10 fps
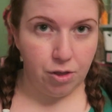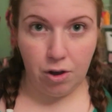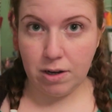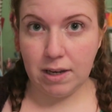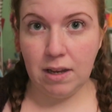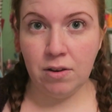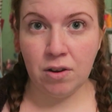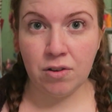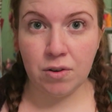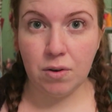thirteen
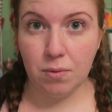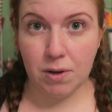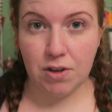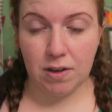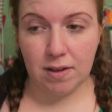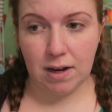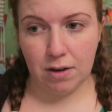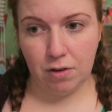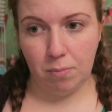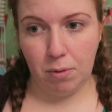years old when she
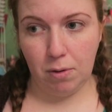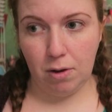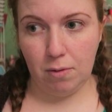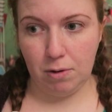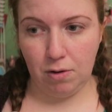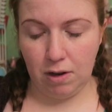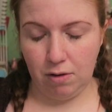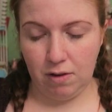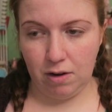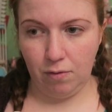starts the book, when at
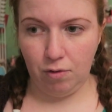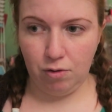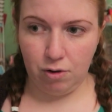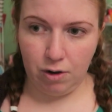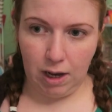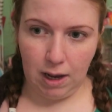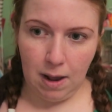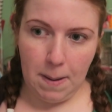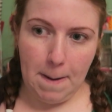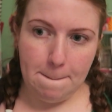the start of the story,
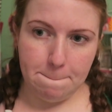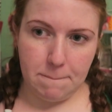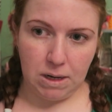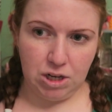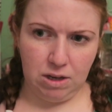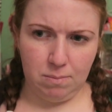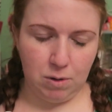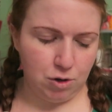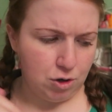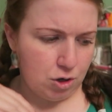but she's
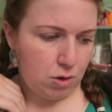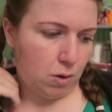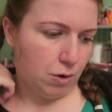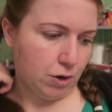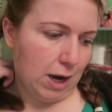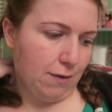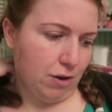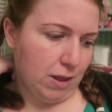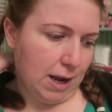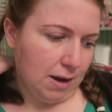much older
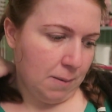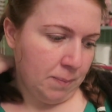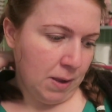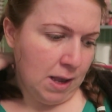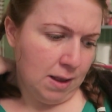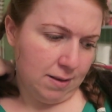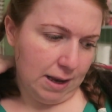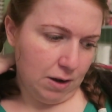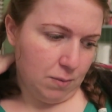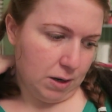after that.
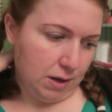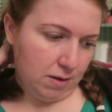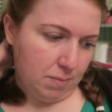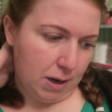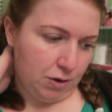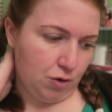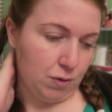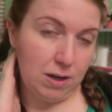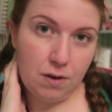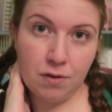Second one is about a
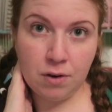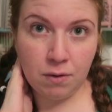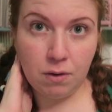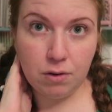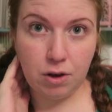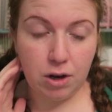twenty-four year old